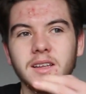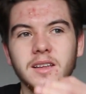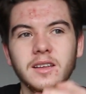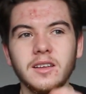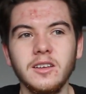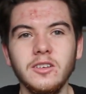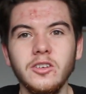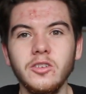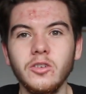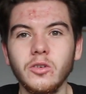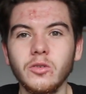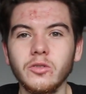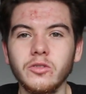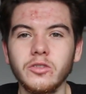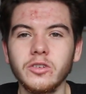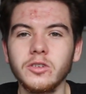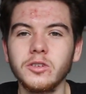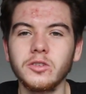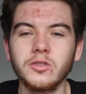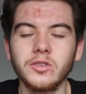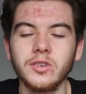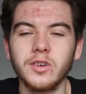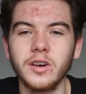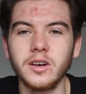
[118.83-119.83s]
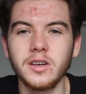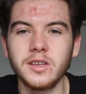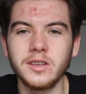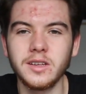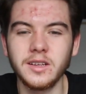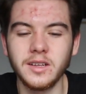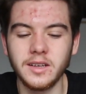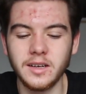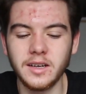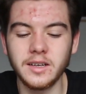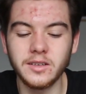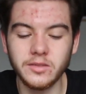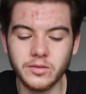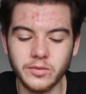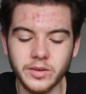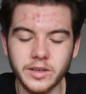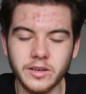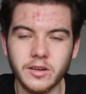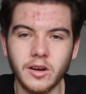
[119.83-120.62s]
young children or anything that like to read